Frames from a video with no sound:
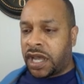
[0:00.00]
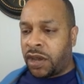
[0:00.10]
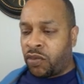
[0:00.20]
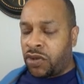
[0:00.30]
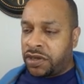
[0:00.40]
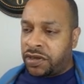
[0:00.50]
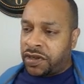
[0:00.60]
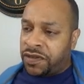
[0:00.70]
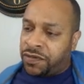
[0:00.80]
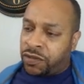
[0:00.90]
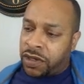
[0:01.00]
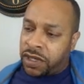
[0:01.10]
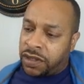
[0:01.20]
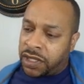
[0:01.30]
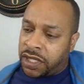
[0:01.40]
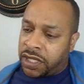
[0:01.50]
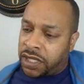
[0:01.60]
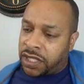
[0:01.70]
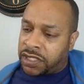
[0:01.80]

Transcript: I wonder if one of the